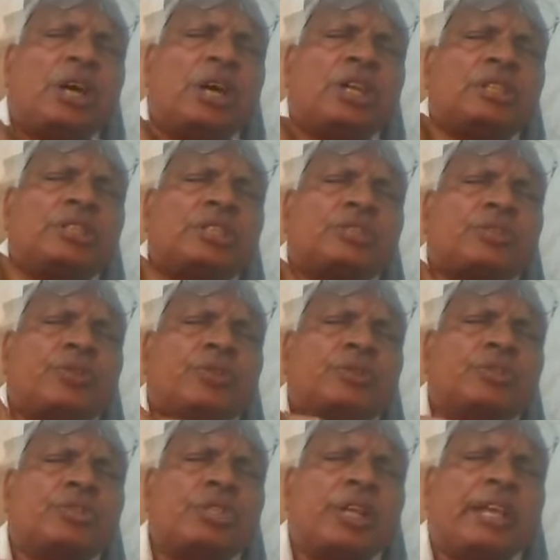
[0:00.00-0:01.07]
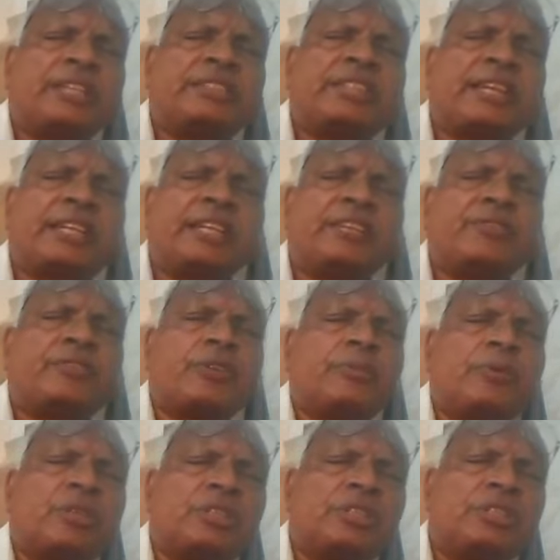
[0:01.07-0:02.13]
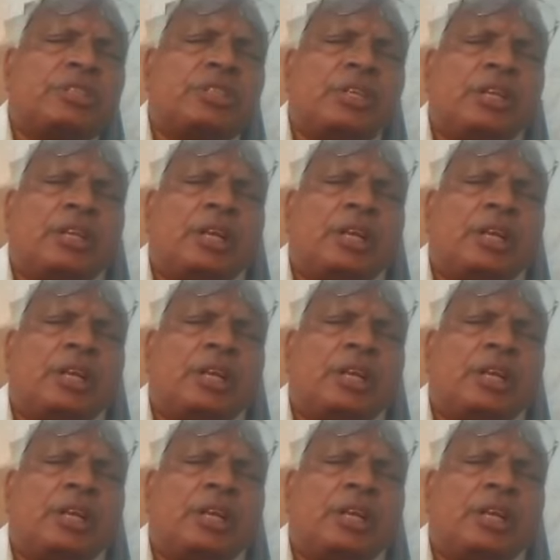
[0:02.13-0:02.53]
and this goes exactly from origin